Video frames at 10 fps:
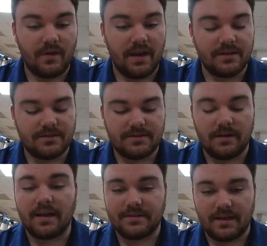It is,
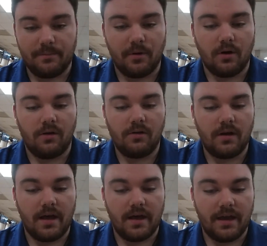like I said, a pearl.
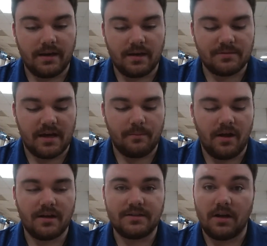It comes out of
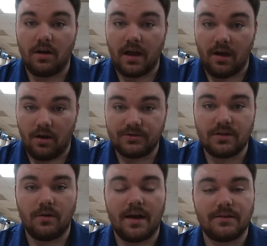box
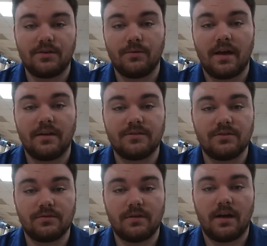also at
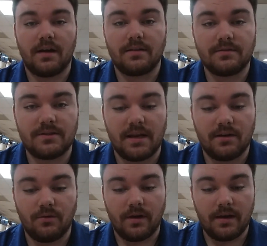2000
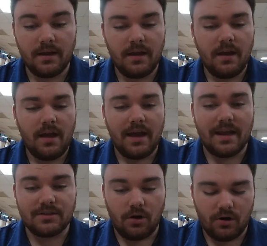standard grid. It
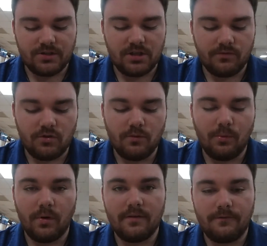has an RG of
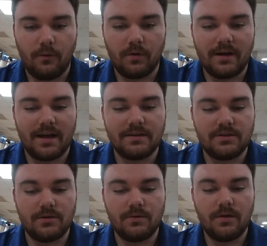
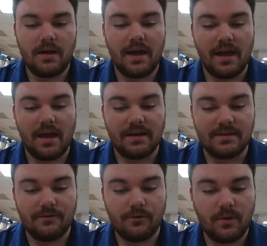2.492,
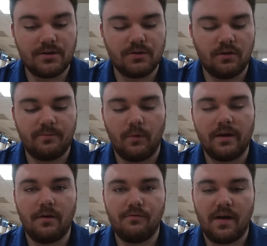a differential of
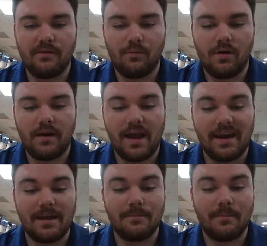0.051,
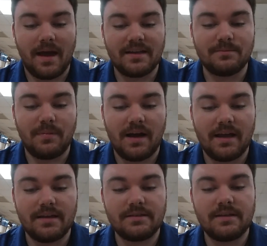and a mass
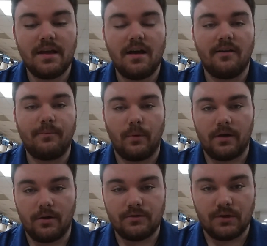bias of
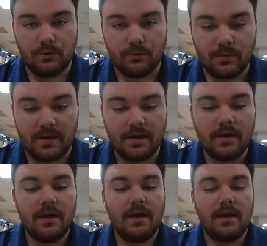0.023.
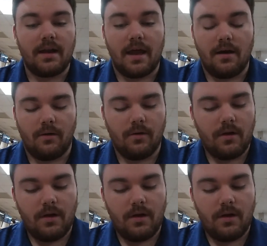Now,